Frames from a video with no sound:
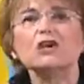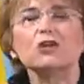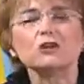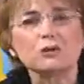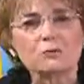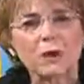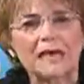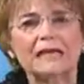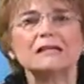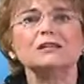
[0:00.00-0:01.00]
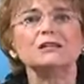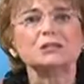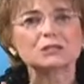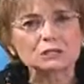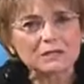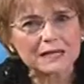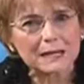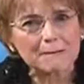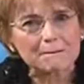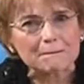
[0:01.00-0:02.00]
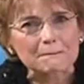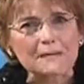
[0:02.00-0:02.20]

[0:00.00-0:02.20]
your way to Him.